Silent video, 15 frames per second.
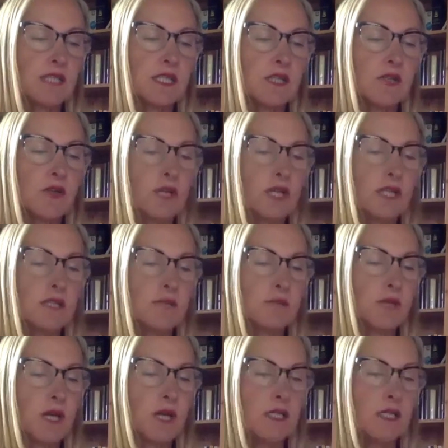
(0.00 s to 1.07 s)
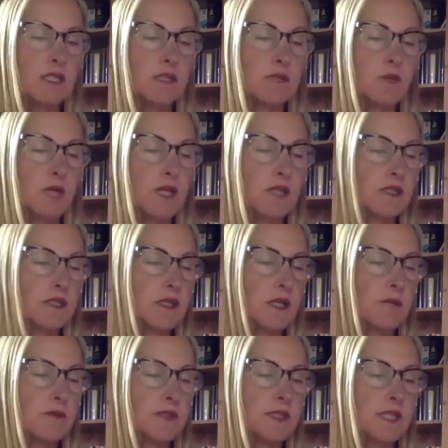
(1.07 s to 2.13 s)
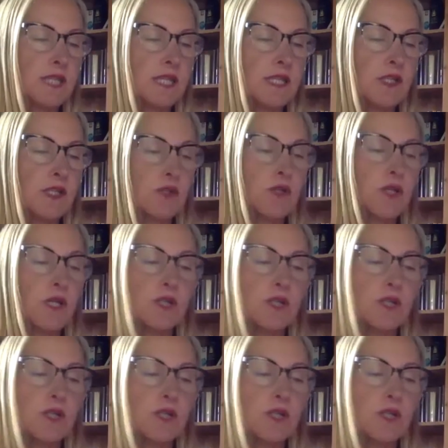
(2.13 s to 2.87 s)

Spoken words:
he not hidden behind his words and come to take you